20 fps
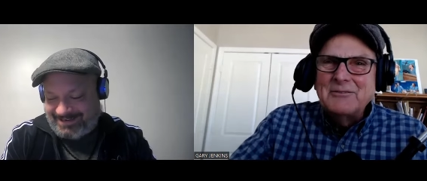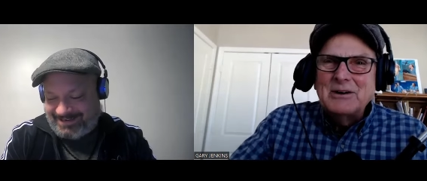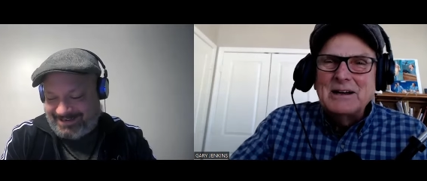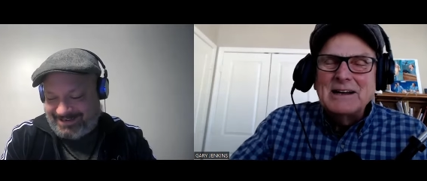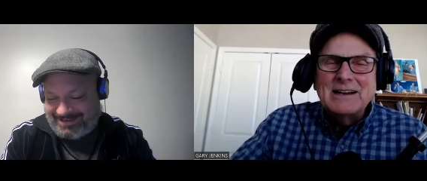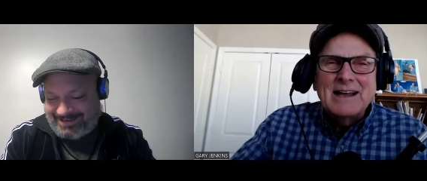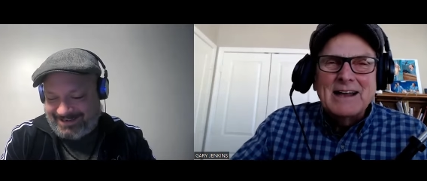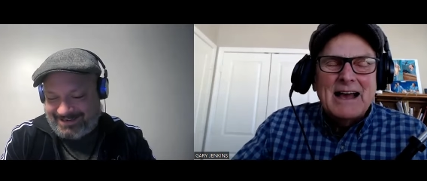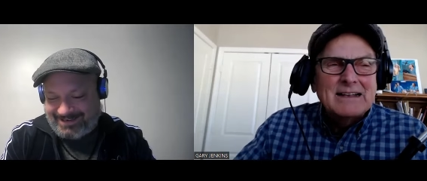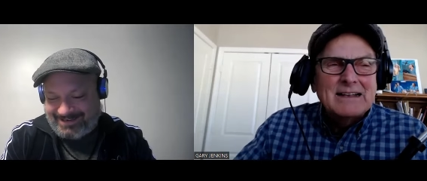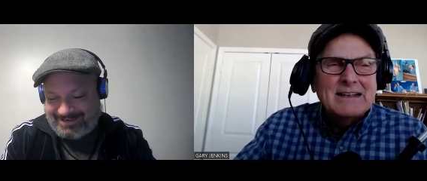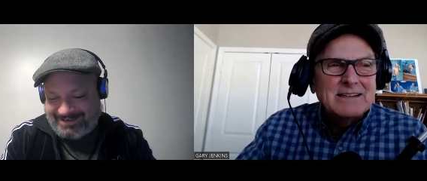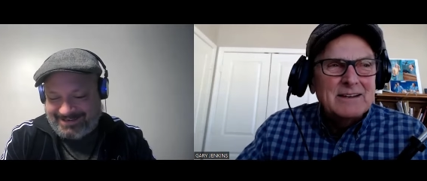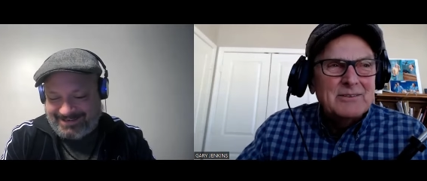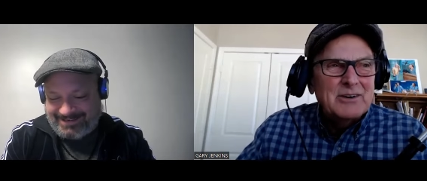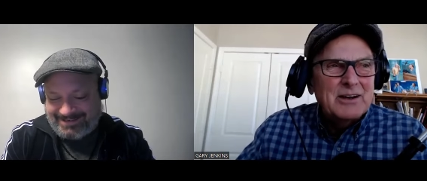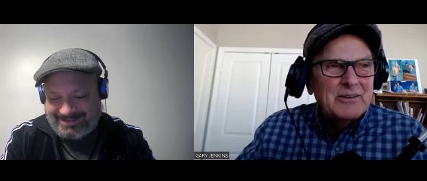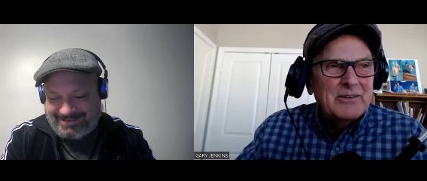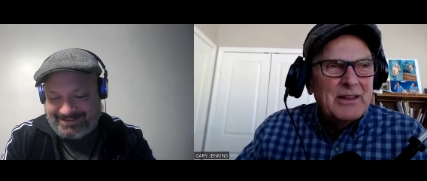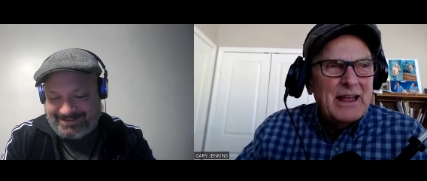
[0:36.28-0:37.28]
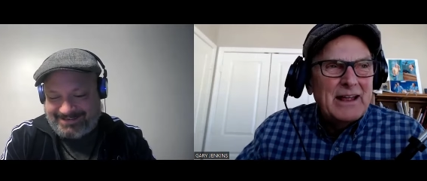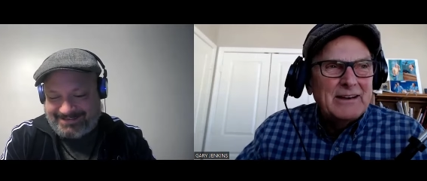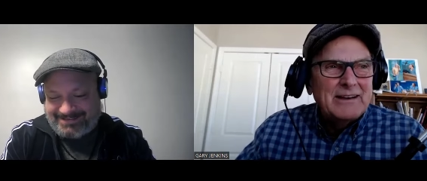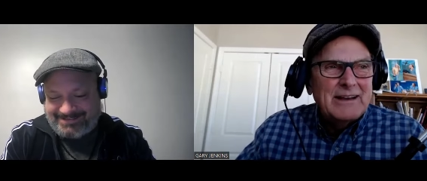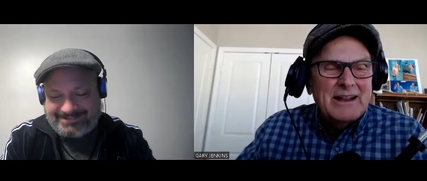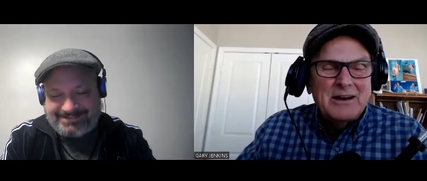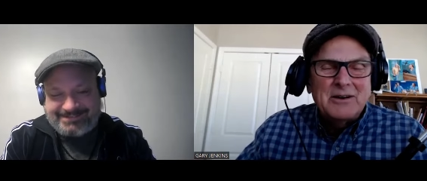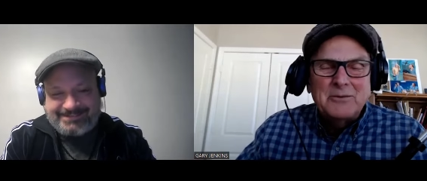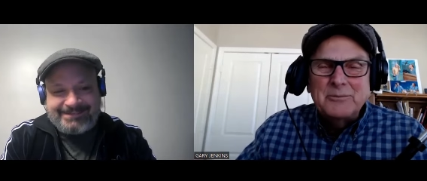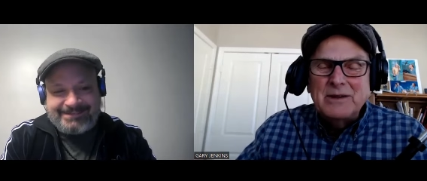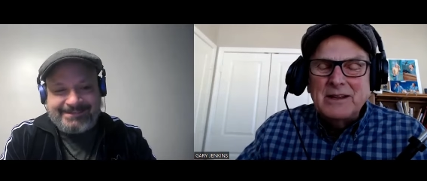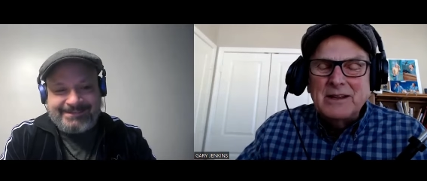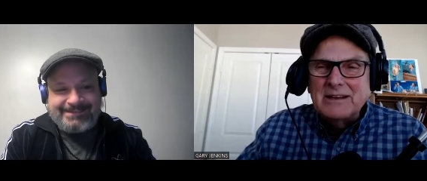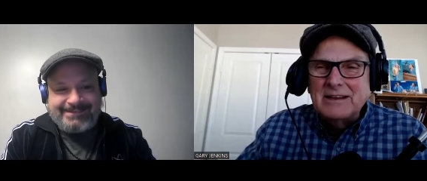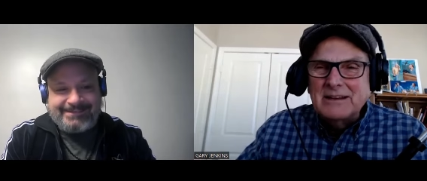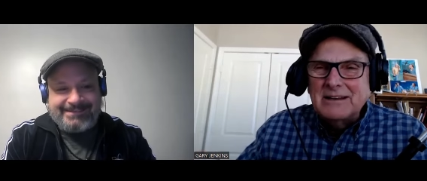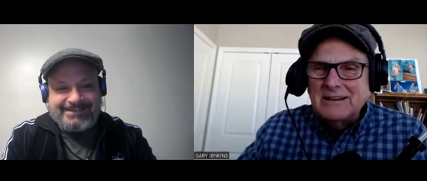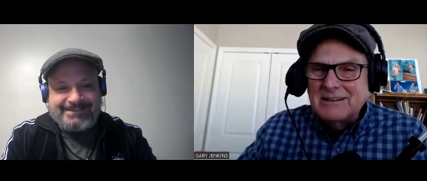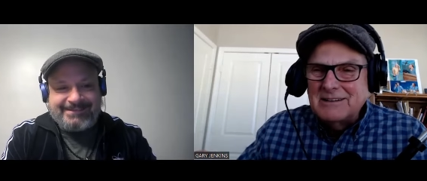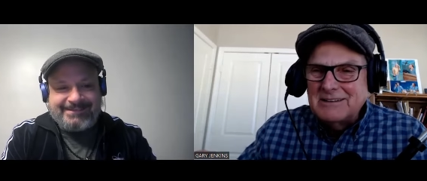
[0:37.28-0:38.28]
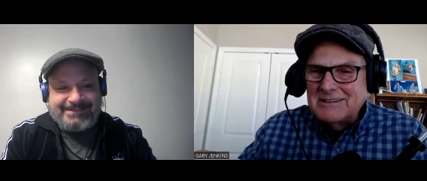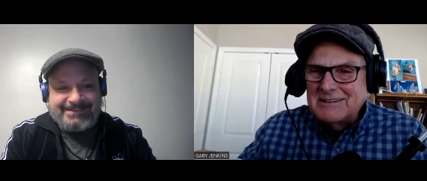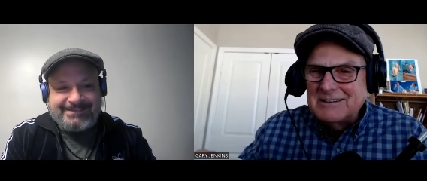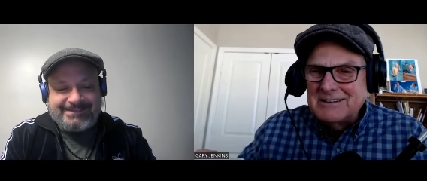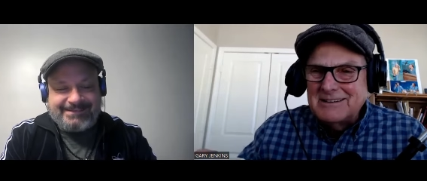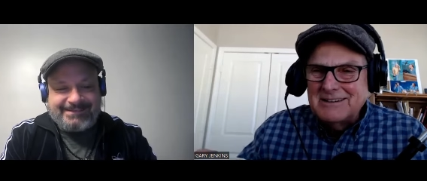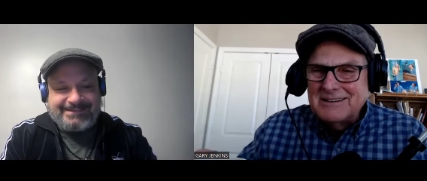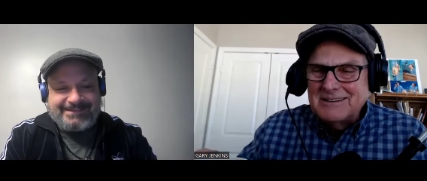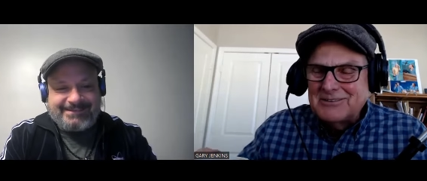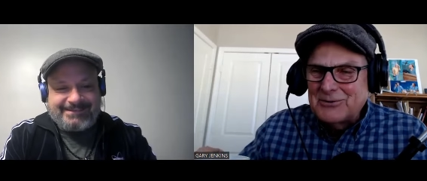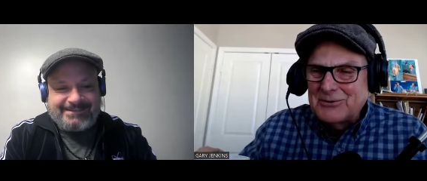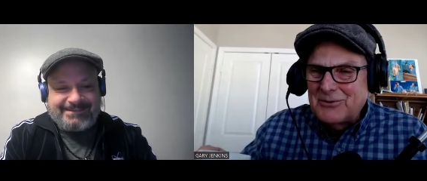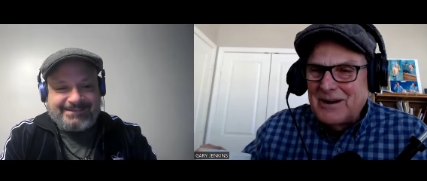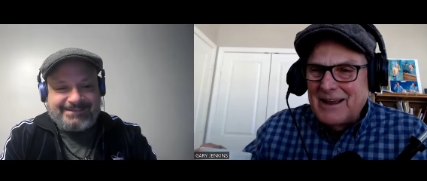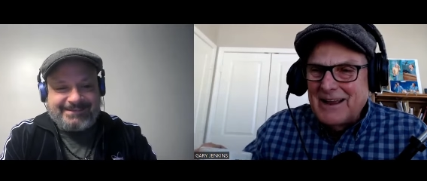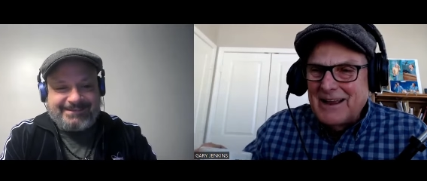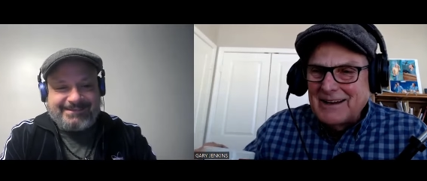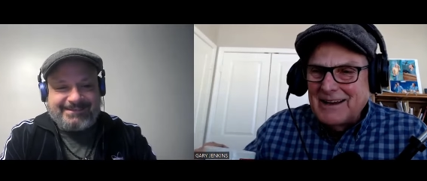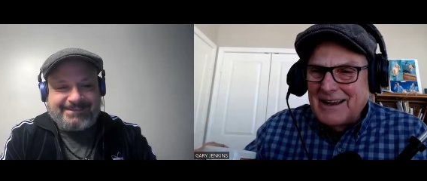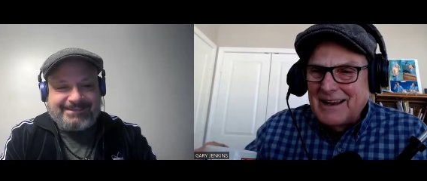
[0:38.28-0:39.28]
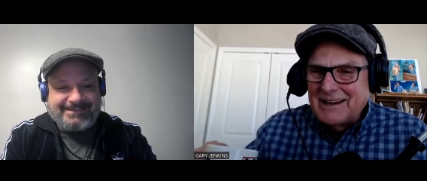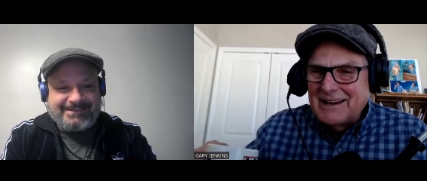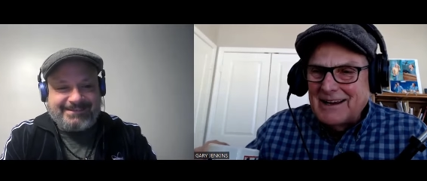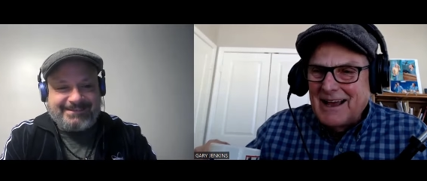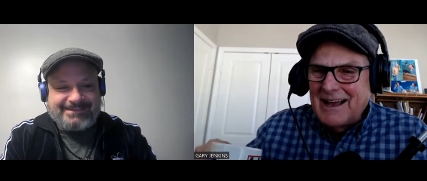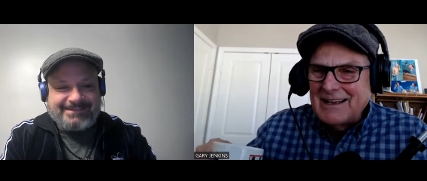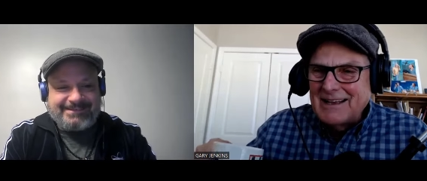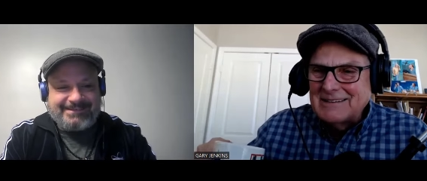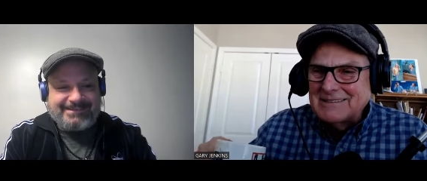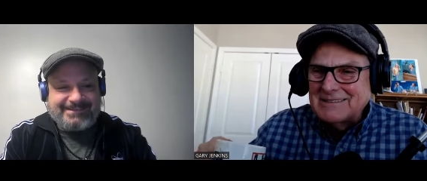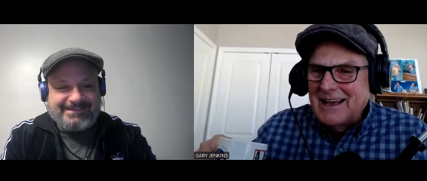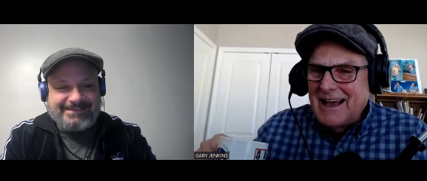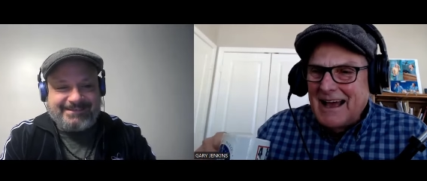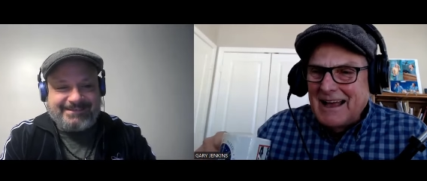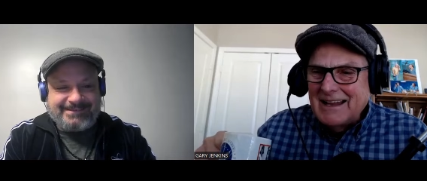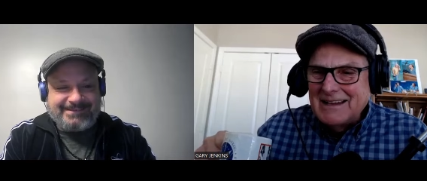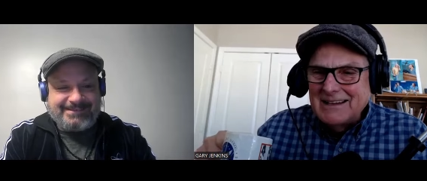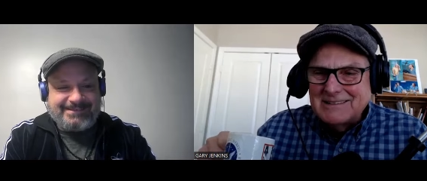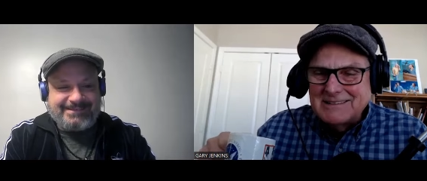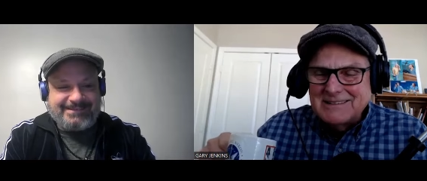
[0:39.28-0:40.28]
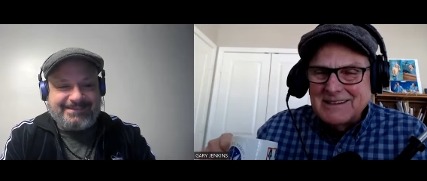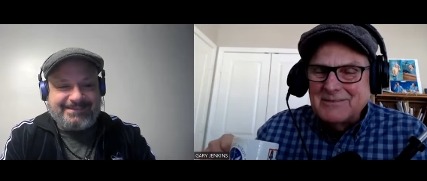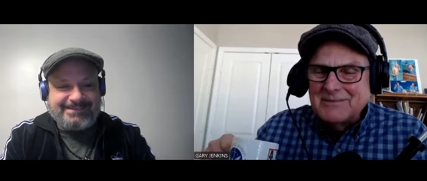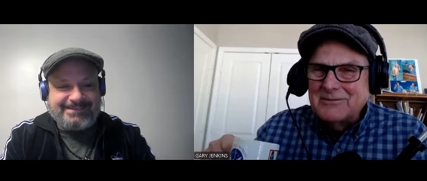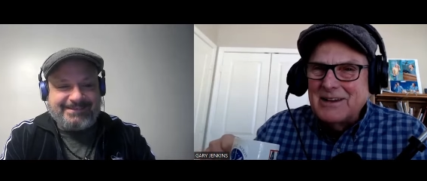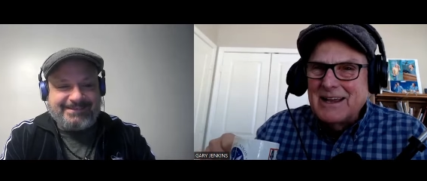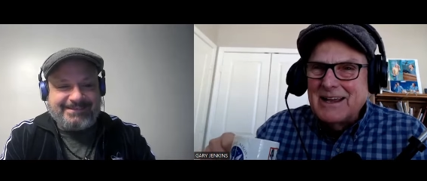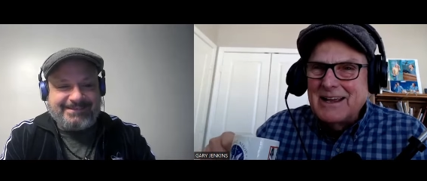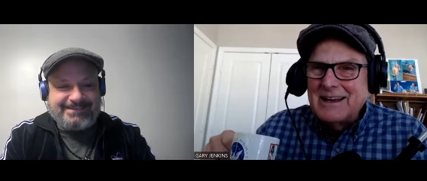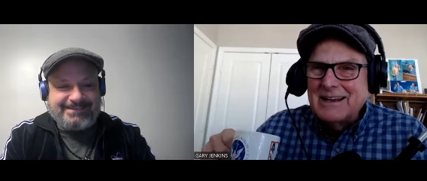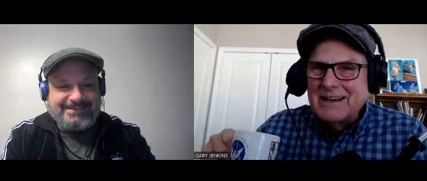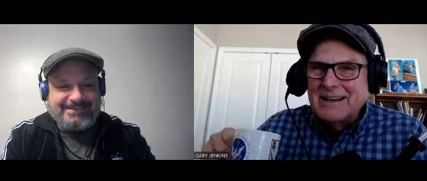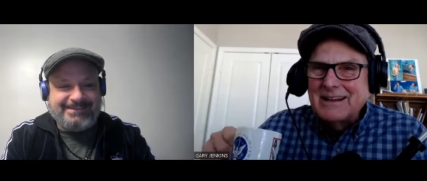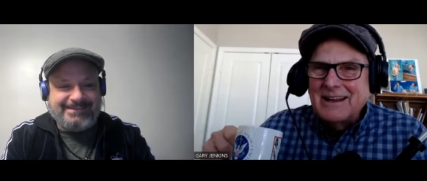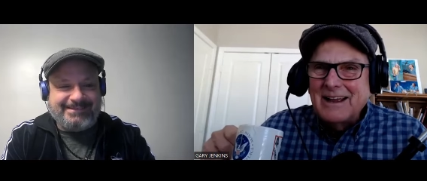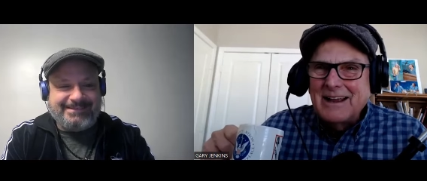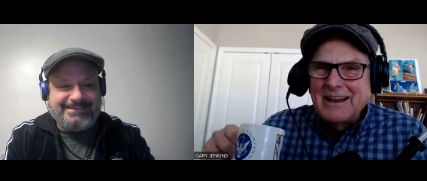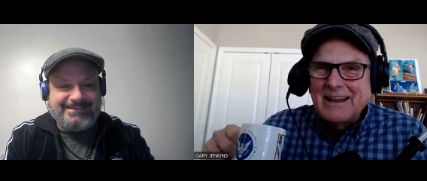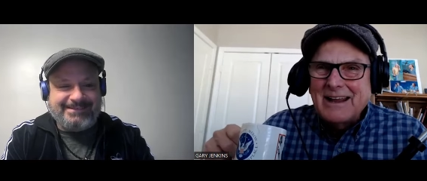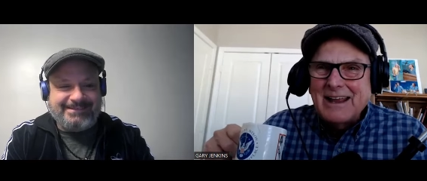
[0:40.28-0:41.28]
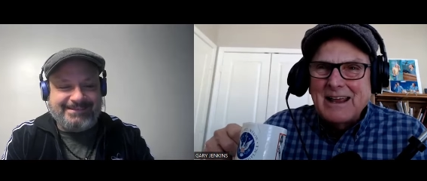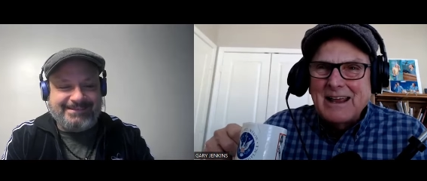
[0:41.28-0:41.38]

Speaker 1: One guy said, well, that hillbilly twang that guy's got. He said, man, he